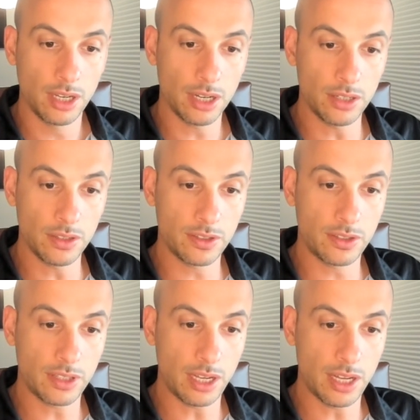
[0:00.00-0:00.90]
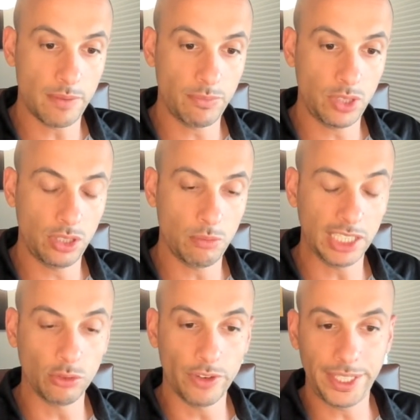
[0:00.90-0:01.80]
Because you
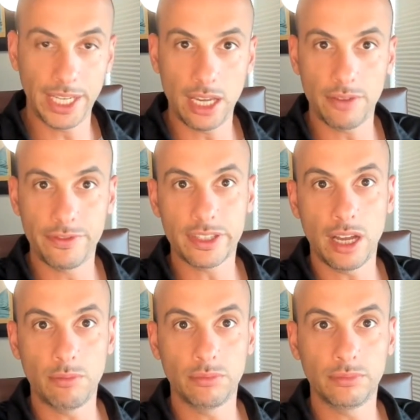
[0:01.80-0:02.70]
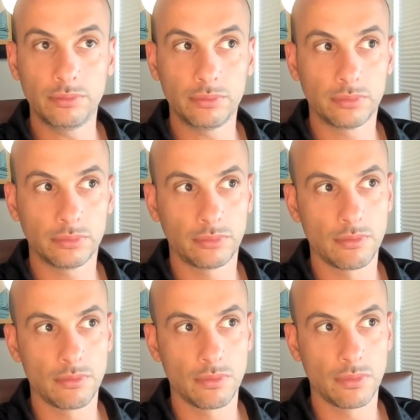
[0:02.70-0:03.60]
might already have some
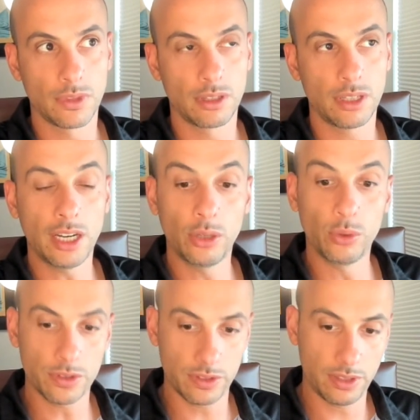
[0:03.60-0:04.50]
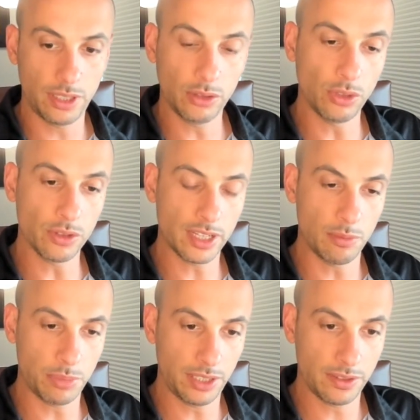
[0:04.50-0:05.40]
kind of hooks into those
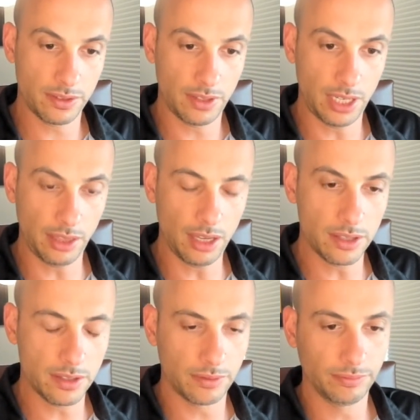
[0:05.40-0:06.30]
companies. Any thoughts?